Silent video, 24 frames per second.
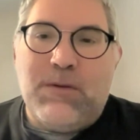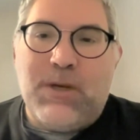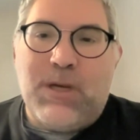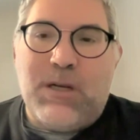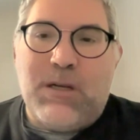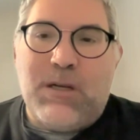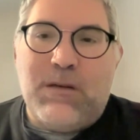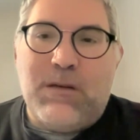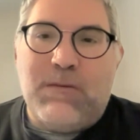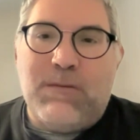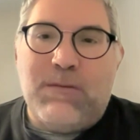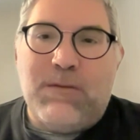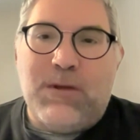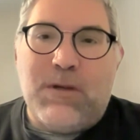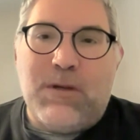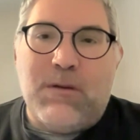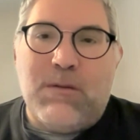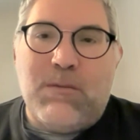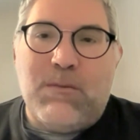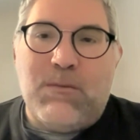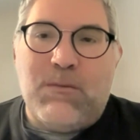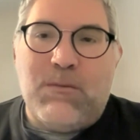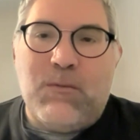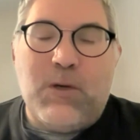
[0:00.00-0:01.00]
kind of
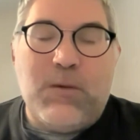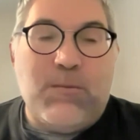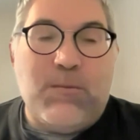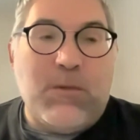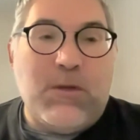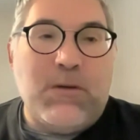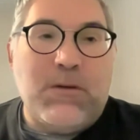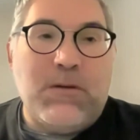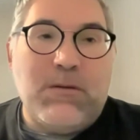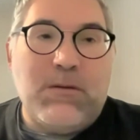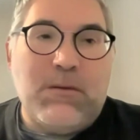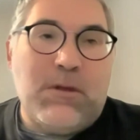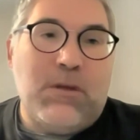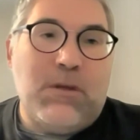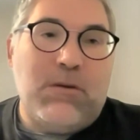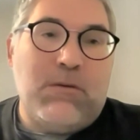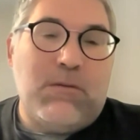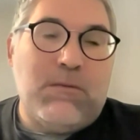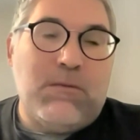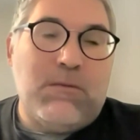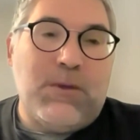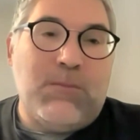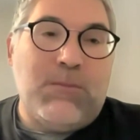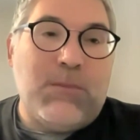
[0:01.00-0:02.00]

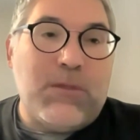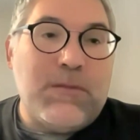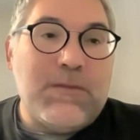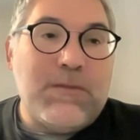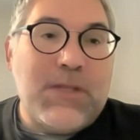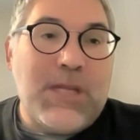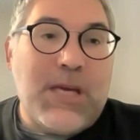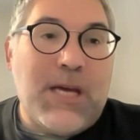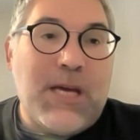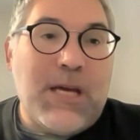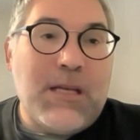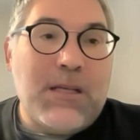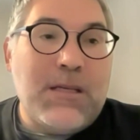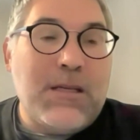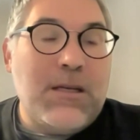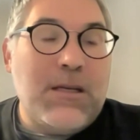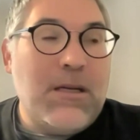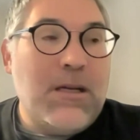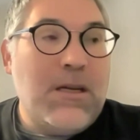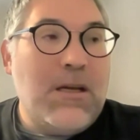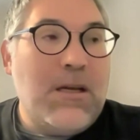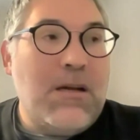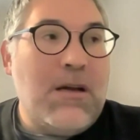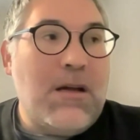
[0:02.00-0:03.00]
removed that
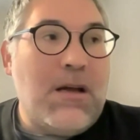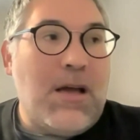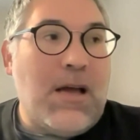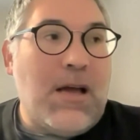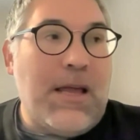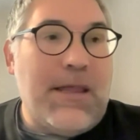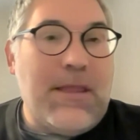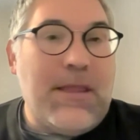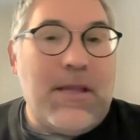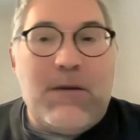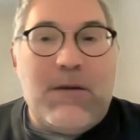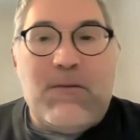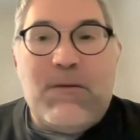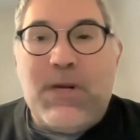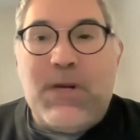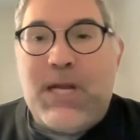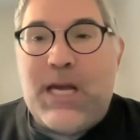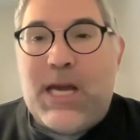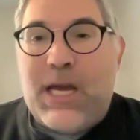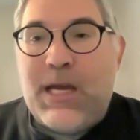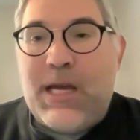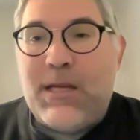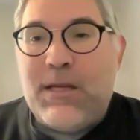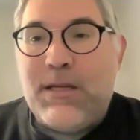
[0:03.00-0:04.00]
and then
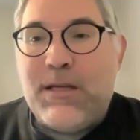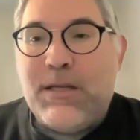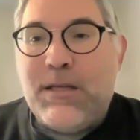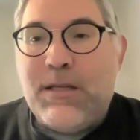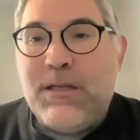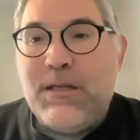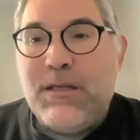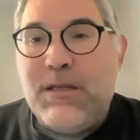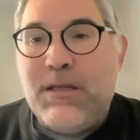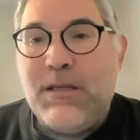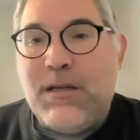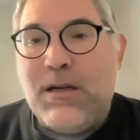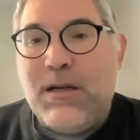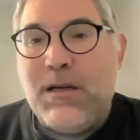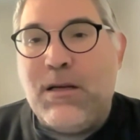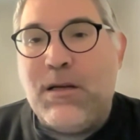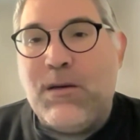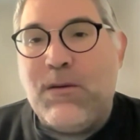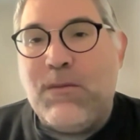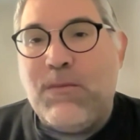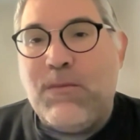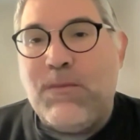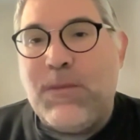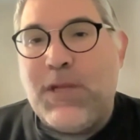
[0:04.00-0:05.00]
re-added.
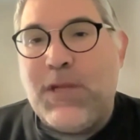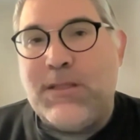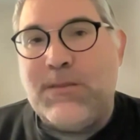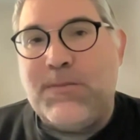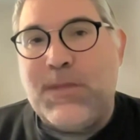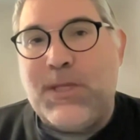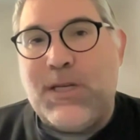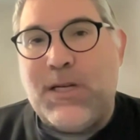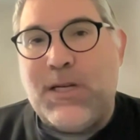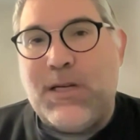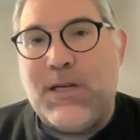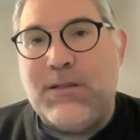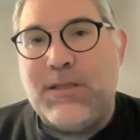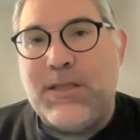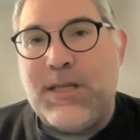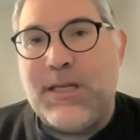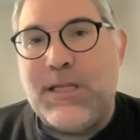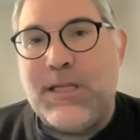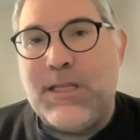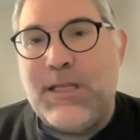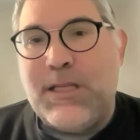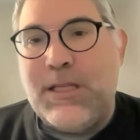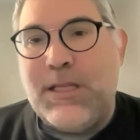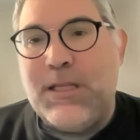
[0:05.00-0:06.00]
That's been our
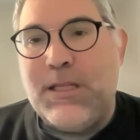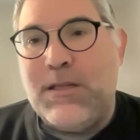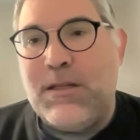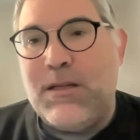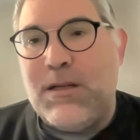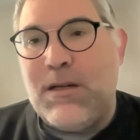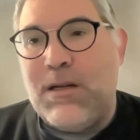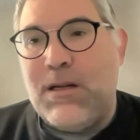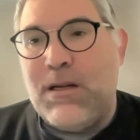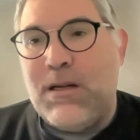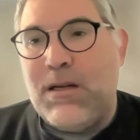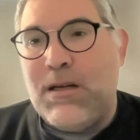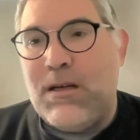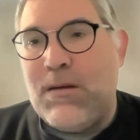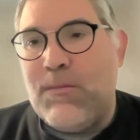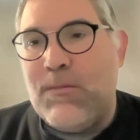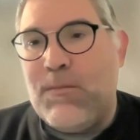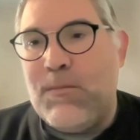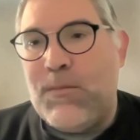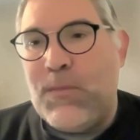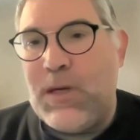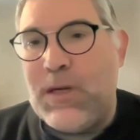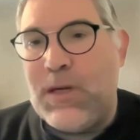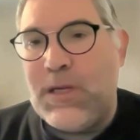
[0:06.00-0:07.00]
technique.
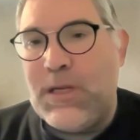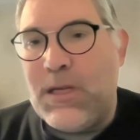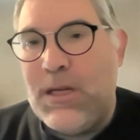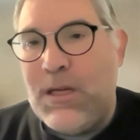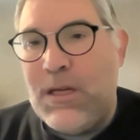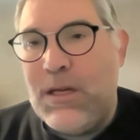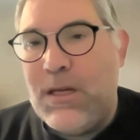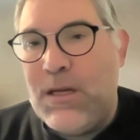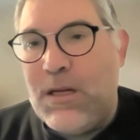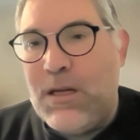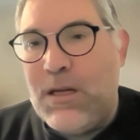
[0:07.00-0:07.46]
But